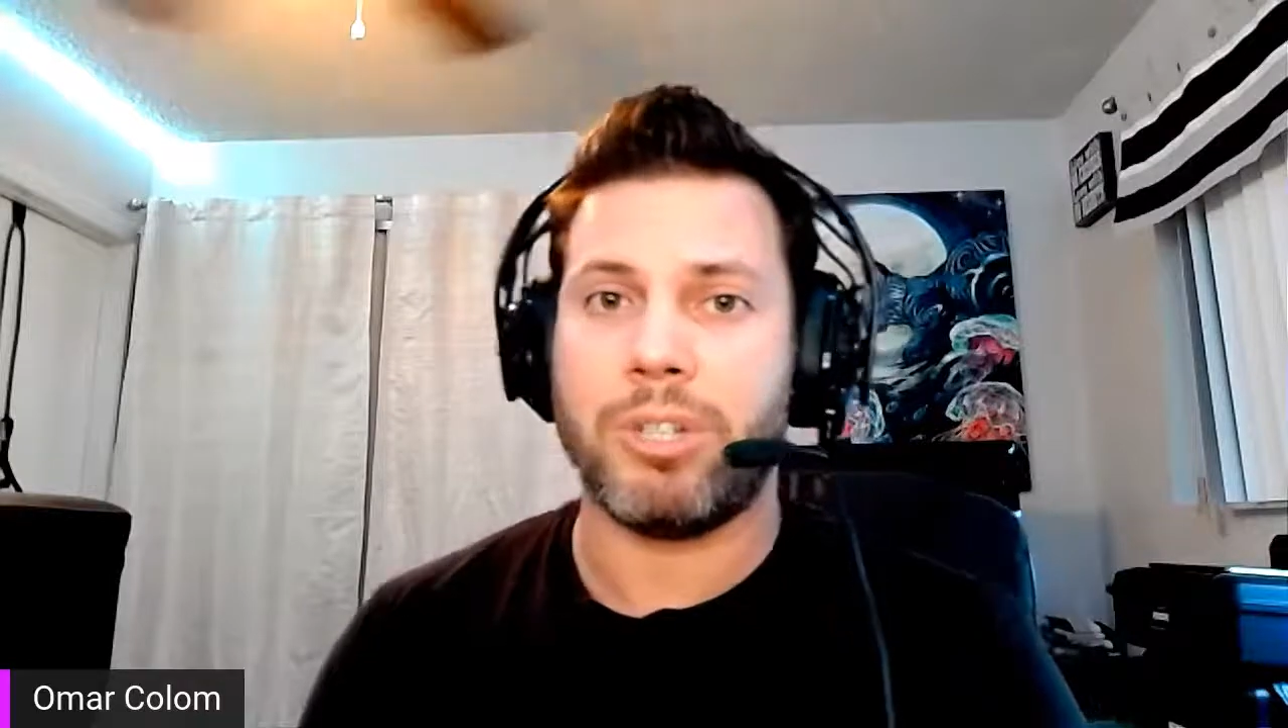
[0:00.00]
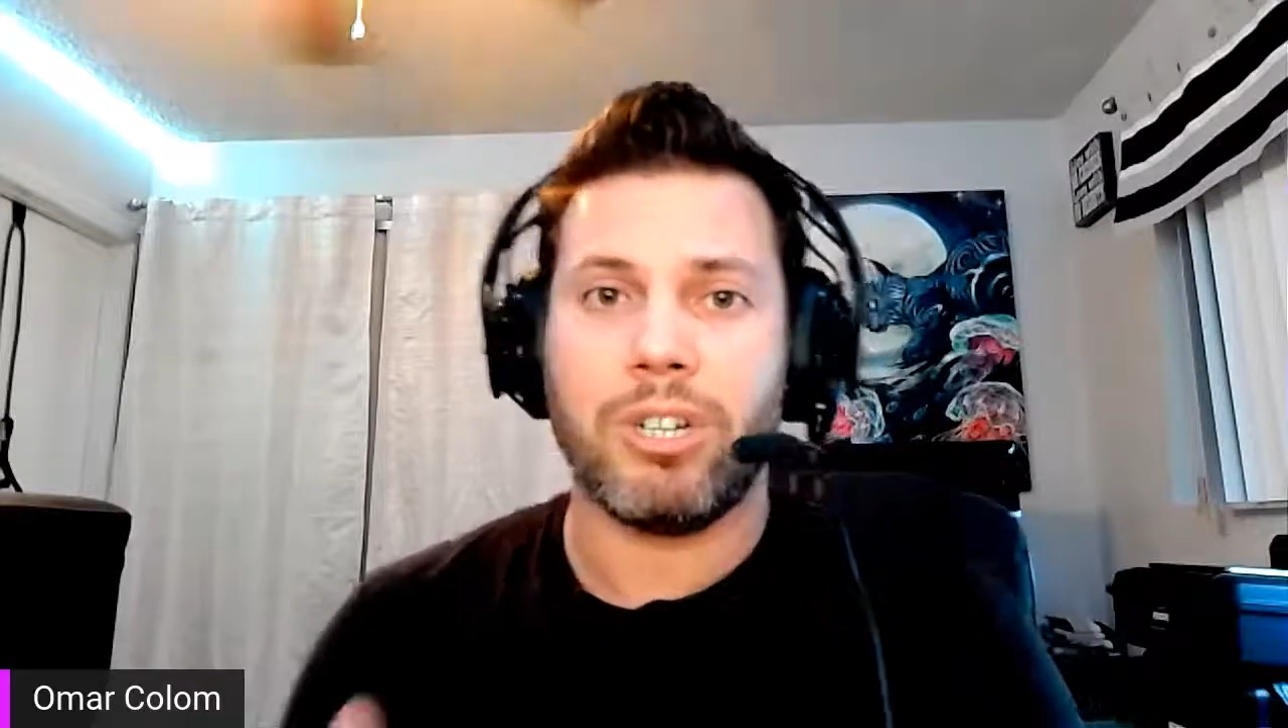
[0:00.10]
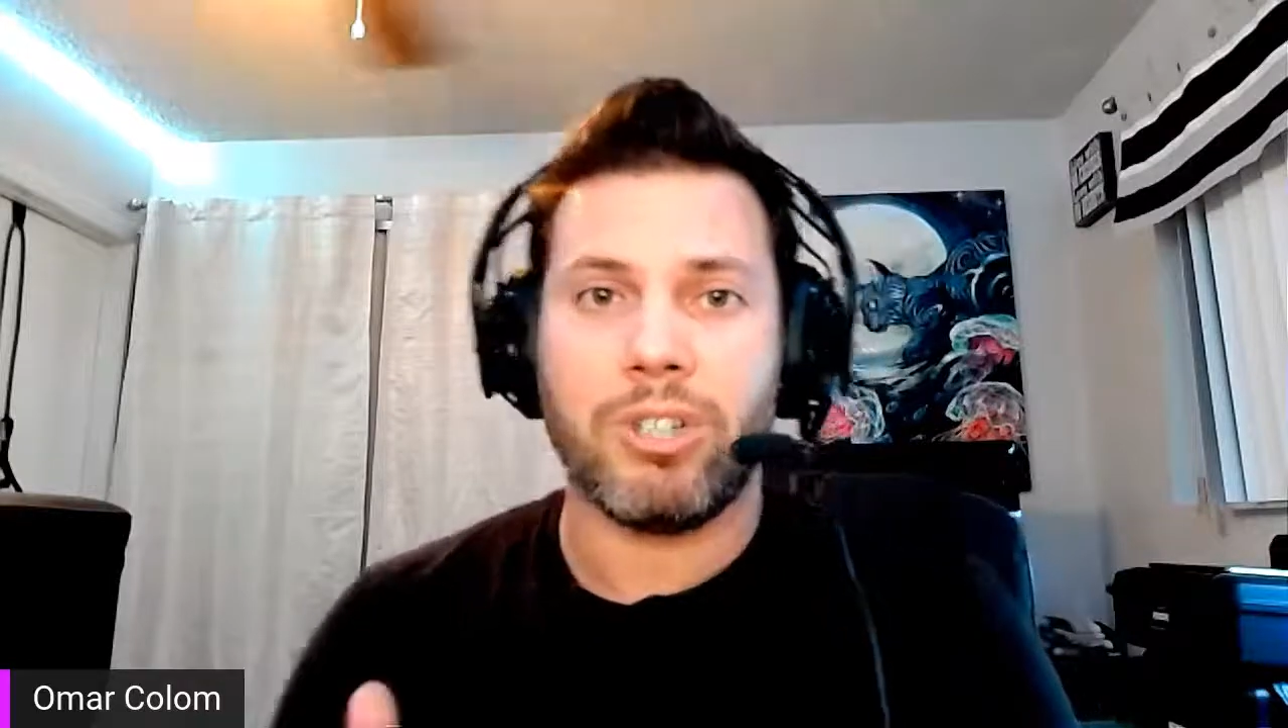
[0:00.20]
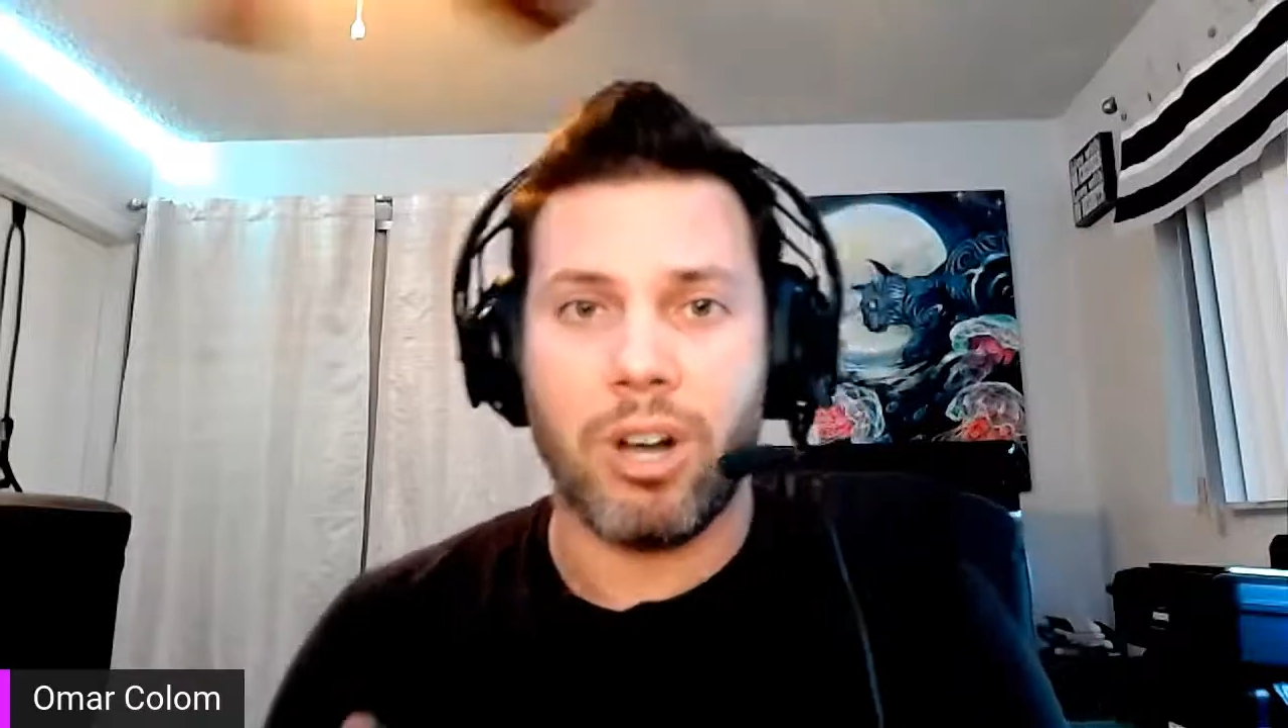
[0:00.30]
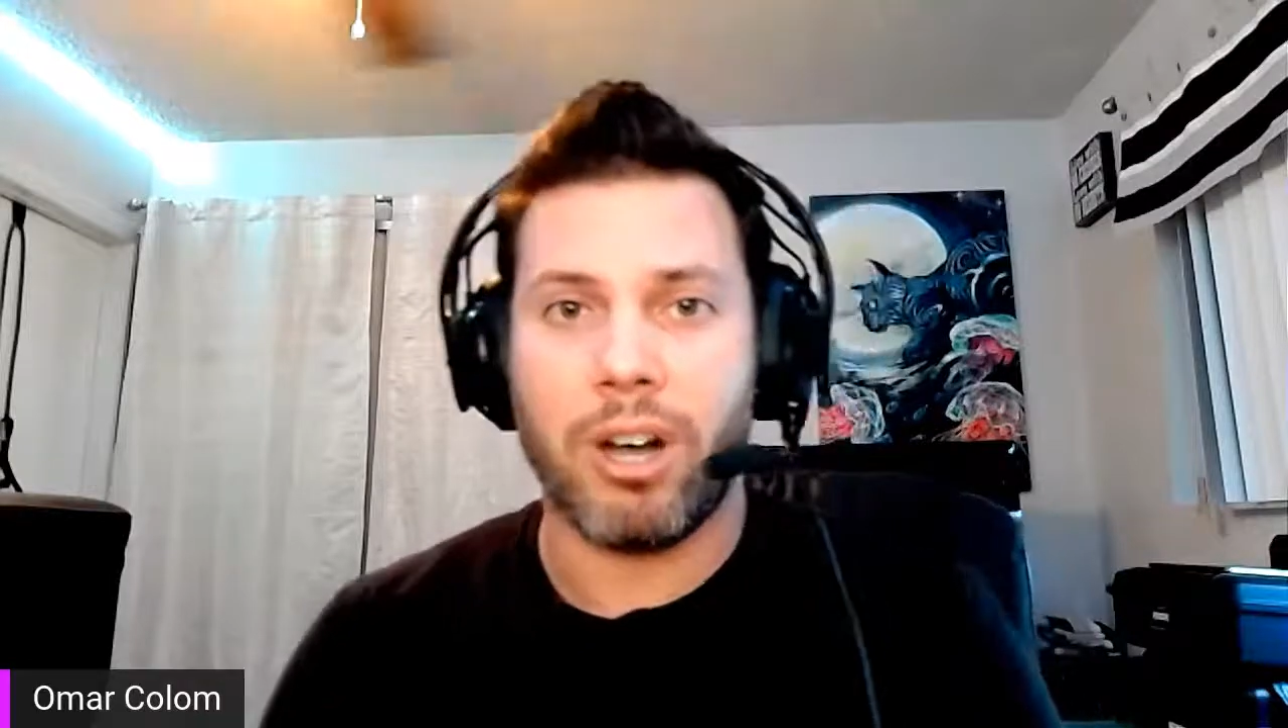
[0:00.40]
did
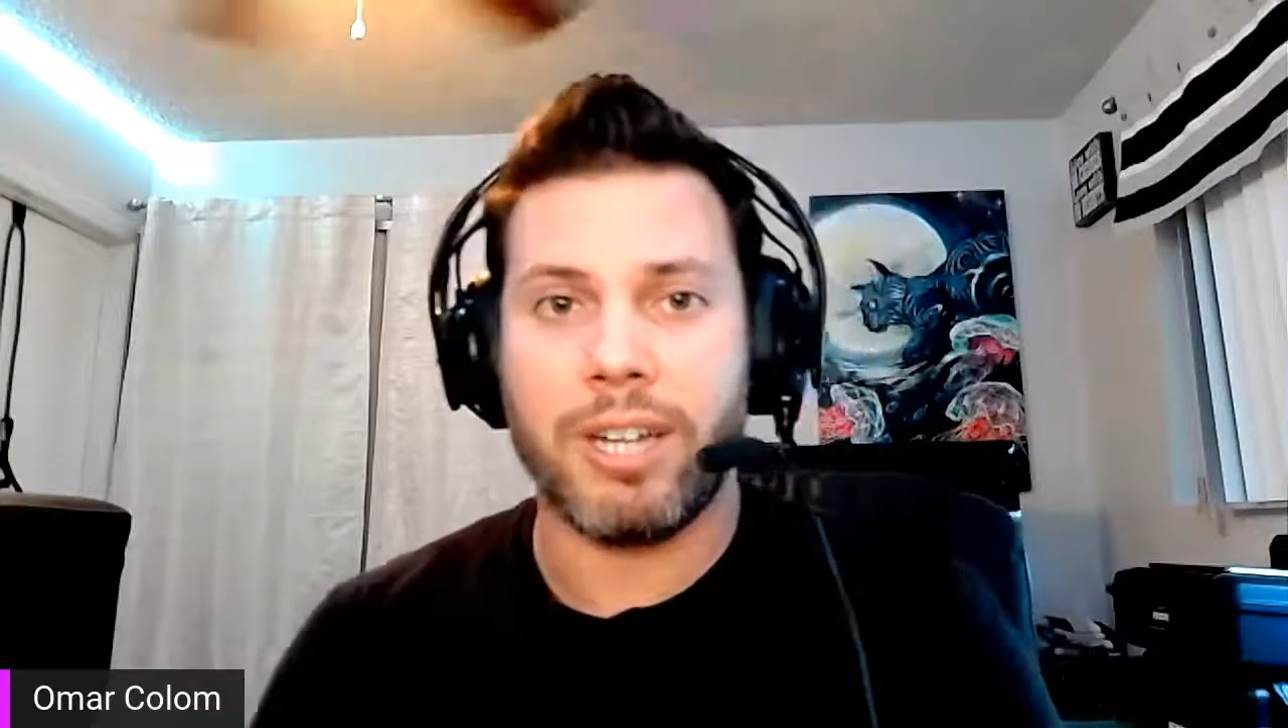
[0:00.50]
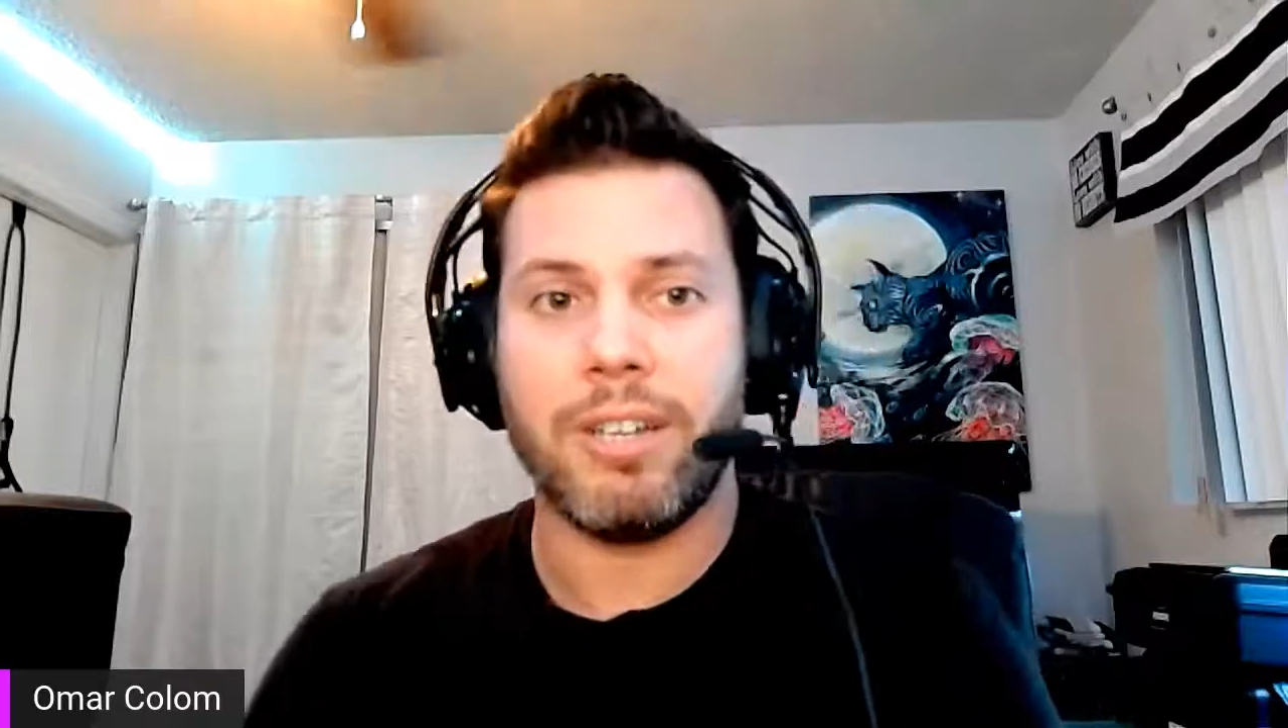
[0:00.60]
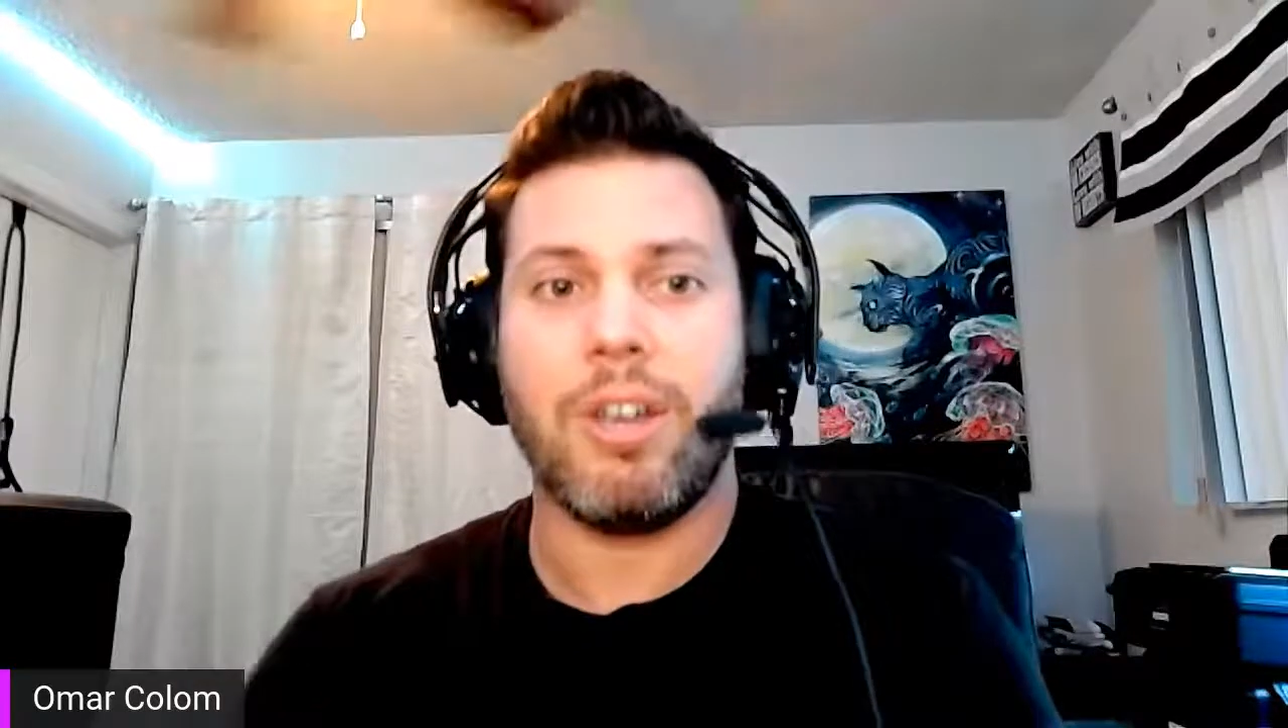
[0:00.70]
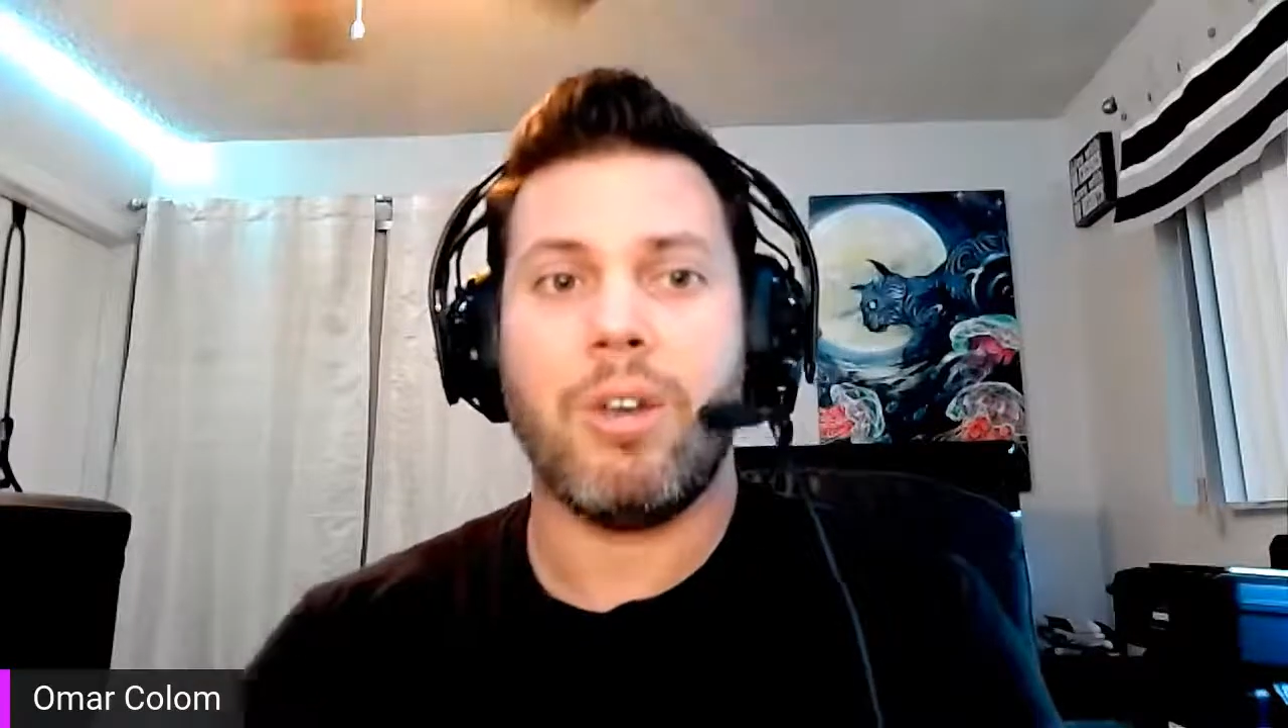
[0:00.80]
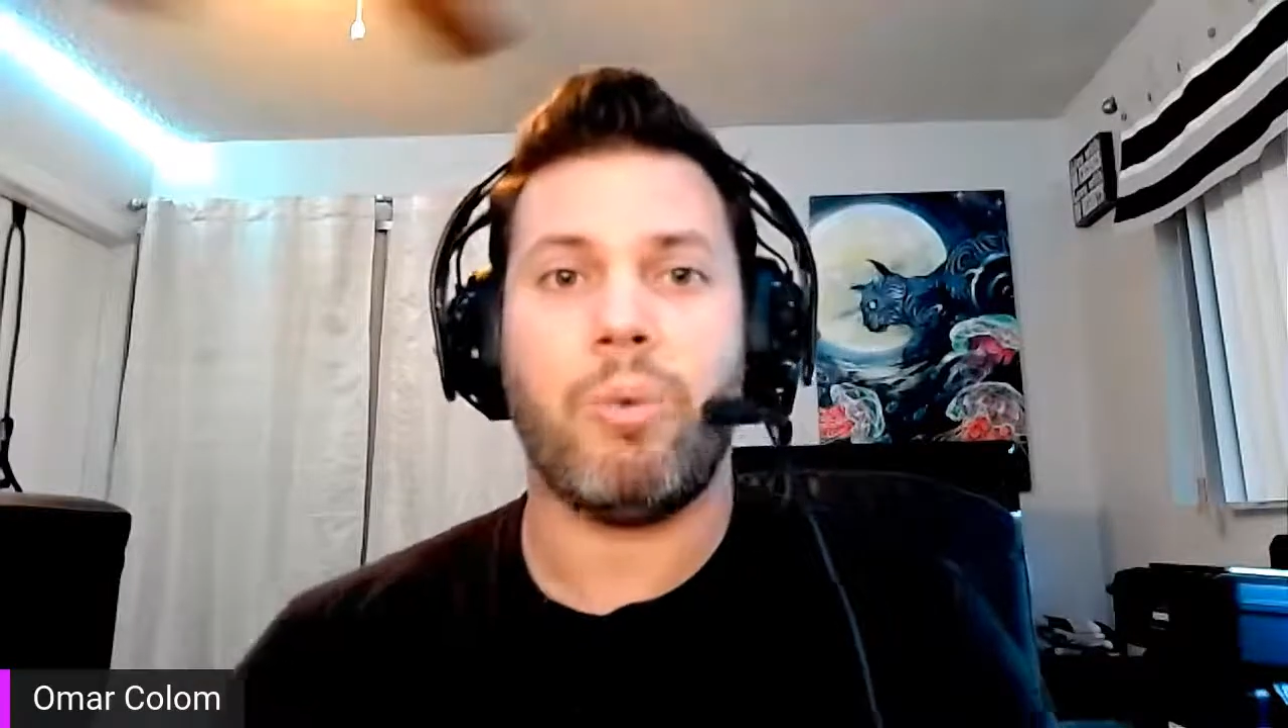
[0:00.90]
a talk on it.